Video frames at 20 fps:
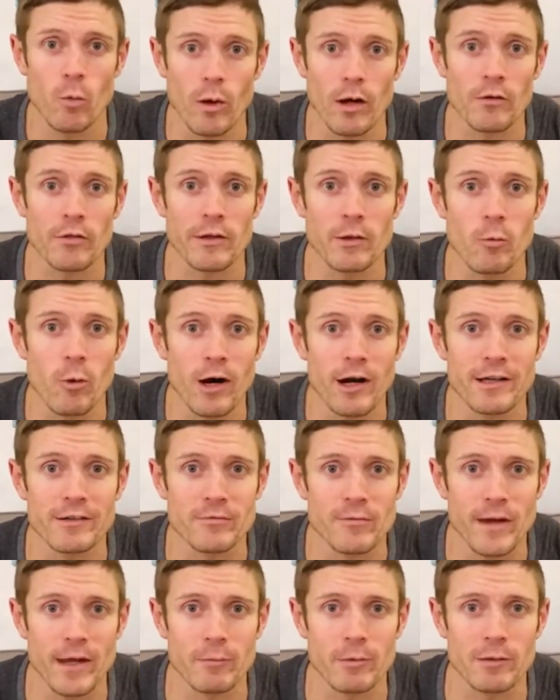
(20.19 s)
Wealthy, Wise
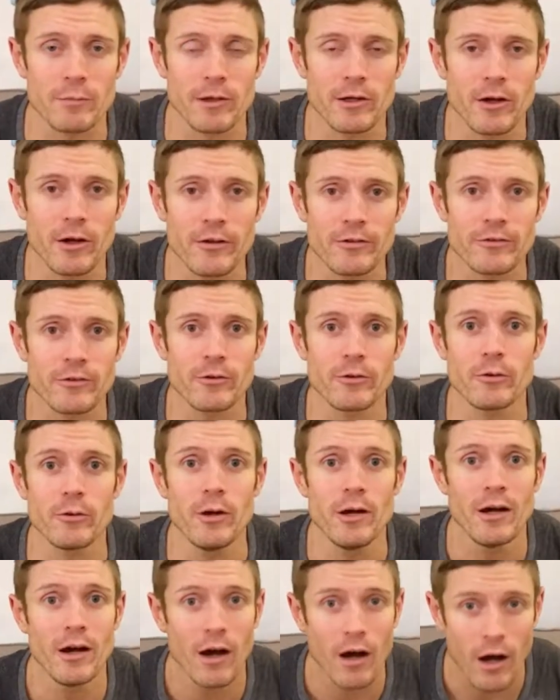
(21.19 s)
family, but
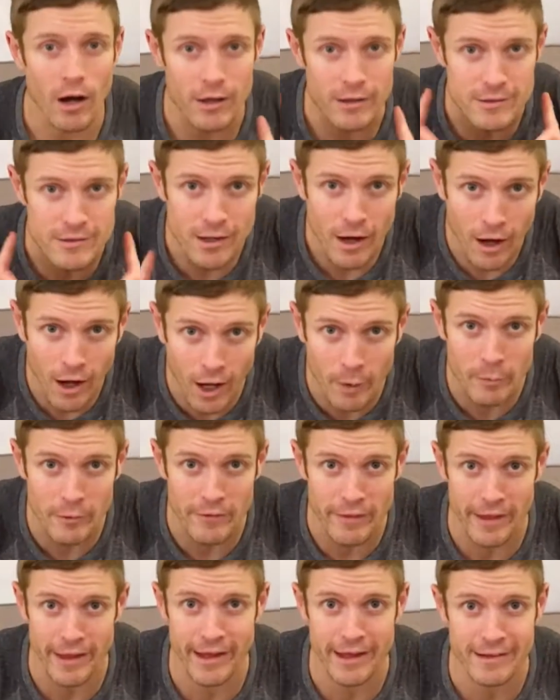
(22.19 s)
also on top
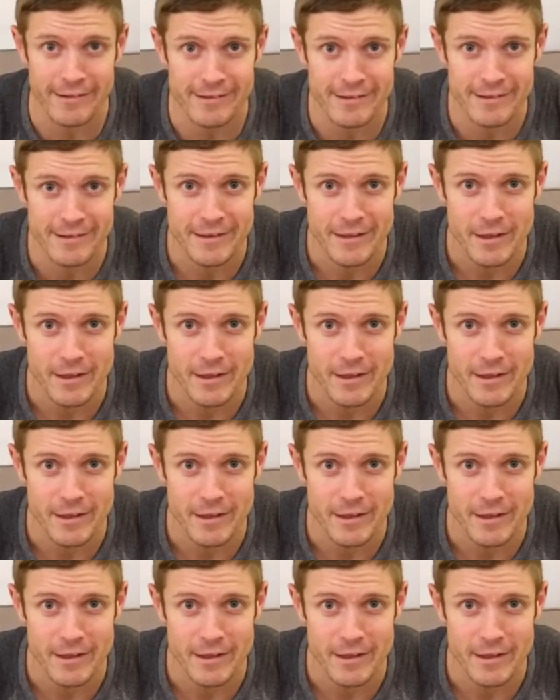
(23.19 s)
of that,